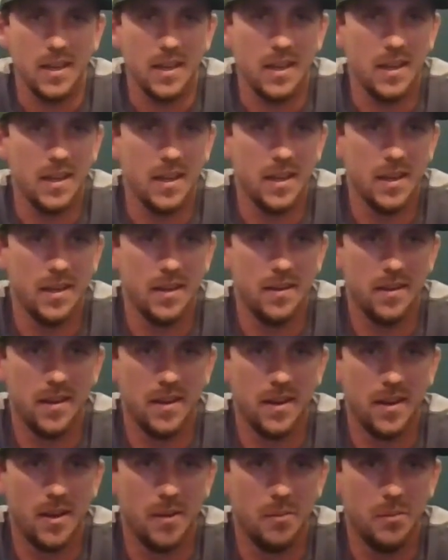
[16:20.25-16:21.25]
and
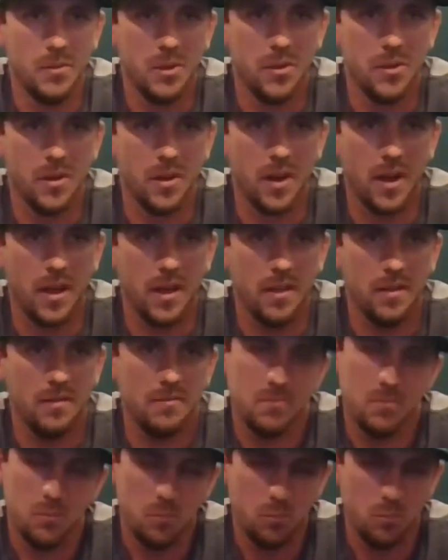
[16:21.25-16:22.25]
um, you know
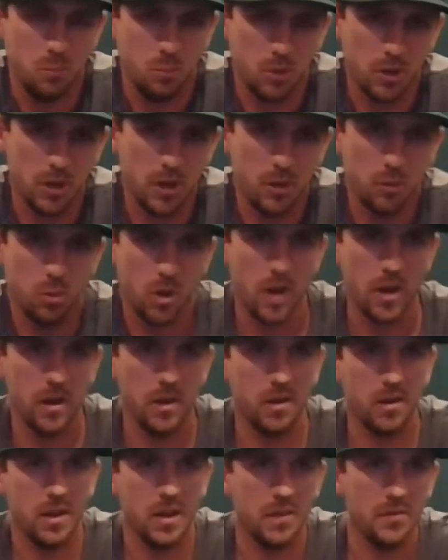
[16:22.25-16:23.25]
we're going to
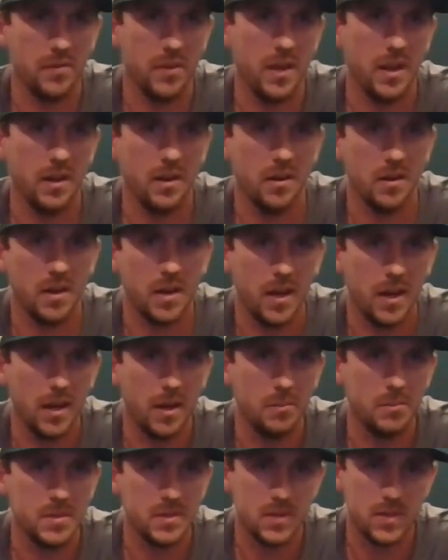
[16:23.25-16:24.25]
run an event
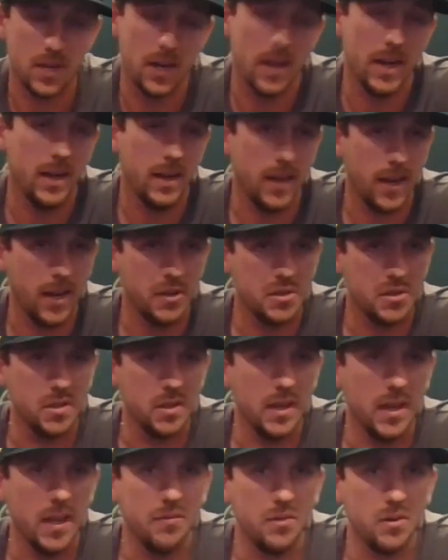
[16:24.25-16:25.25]
um, tonight,
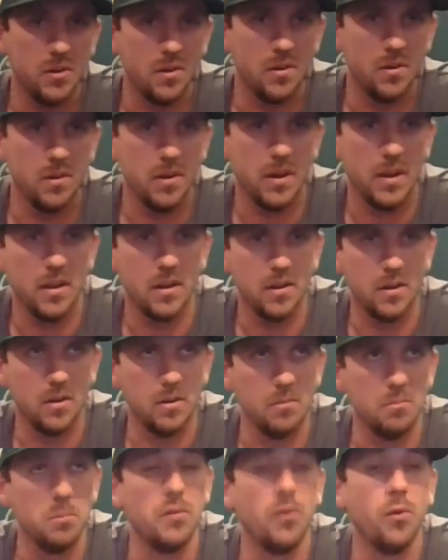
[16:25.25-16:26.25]
actually after
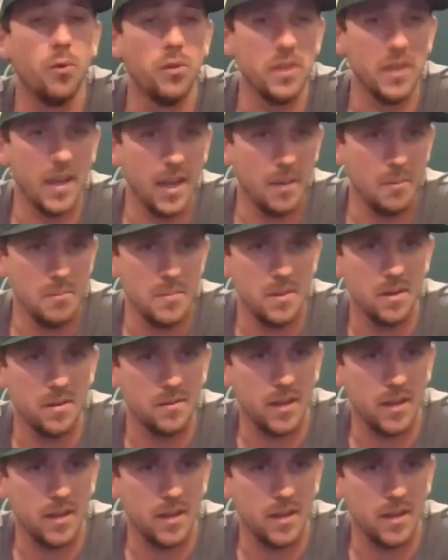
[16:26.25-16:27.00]
or before the game,